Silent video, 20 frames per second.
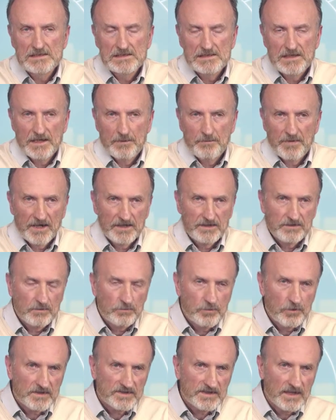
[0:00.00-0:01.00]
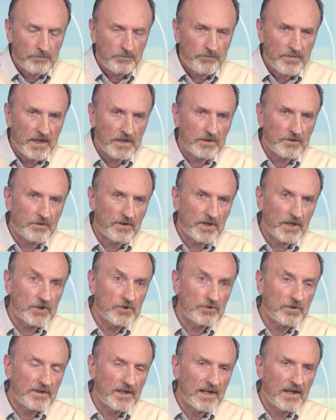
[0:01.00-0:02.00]
body in charge of managing the
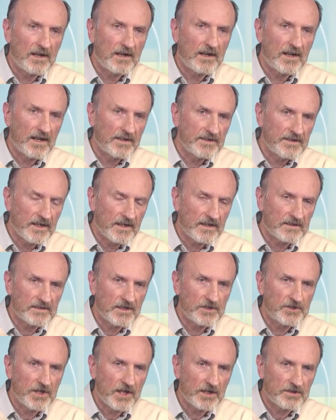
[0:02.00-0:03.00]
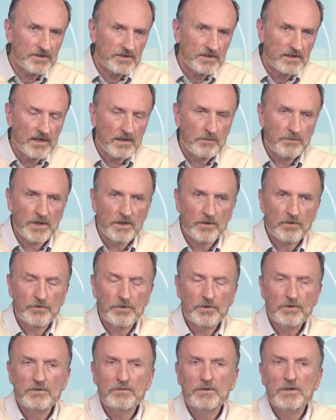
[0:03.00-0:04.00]
park will conduct two types of
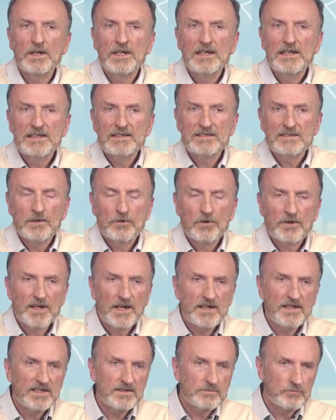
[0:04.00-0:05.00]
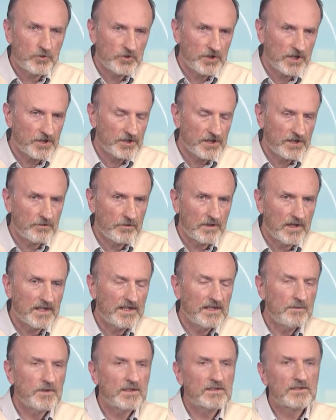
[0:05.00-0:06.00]
action. One global
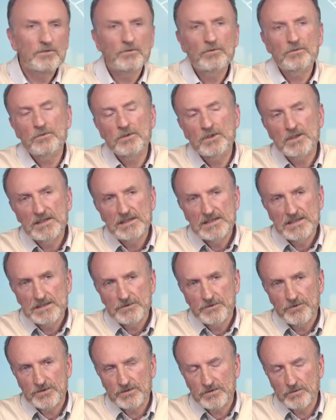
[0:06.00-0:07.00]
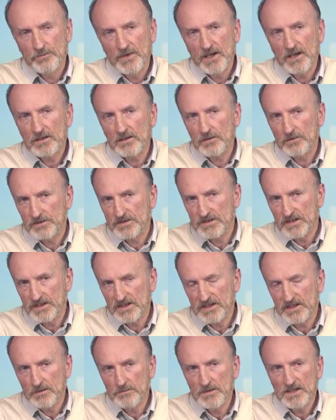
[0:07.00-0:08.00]
action involving all
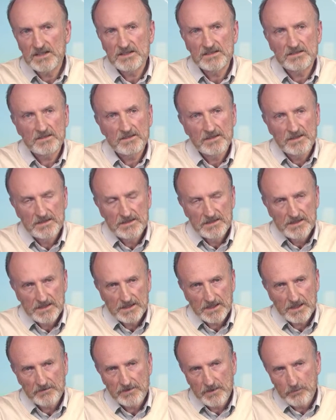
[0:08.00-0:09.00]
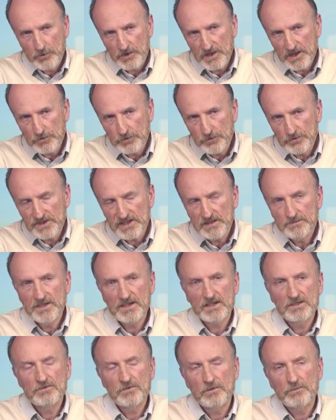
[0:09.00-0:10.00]
partners with whom a
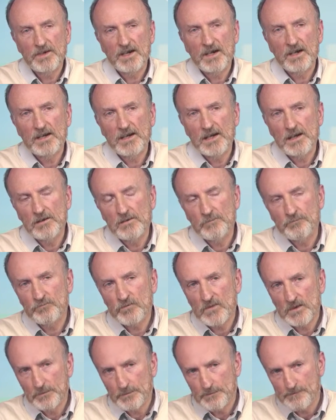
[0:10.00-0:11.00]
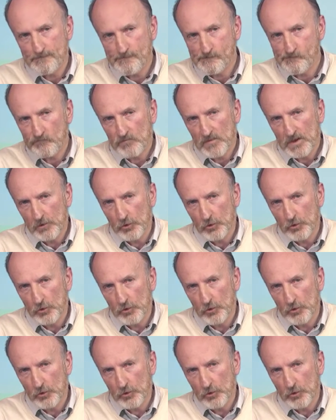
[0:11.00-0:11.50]
complete strategy is